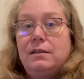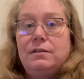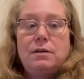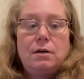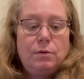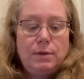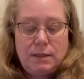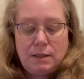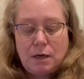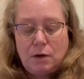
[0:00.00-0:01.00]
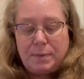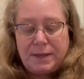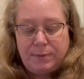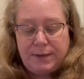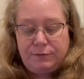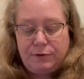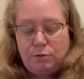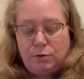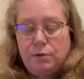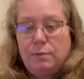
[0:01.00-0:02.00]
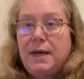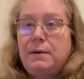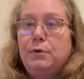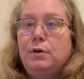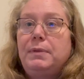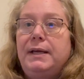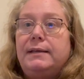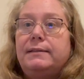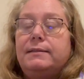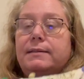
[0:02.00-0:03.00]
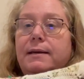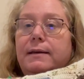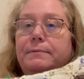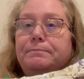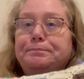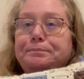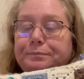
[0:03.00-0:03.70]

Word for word: So this, oh, by the way, if you don't know the Battenberg blanket design,